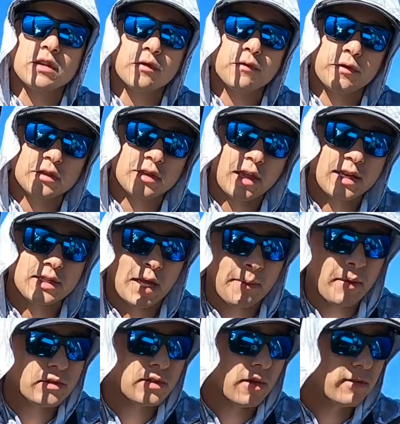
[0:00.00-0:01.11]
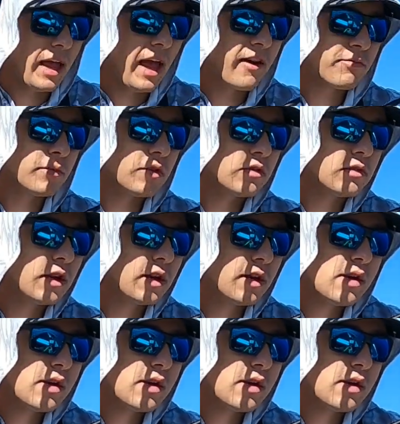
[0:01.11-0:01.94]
single fish last time I was out in the Half Moon.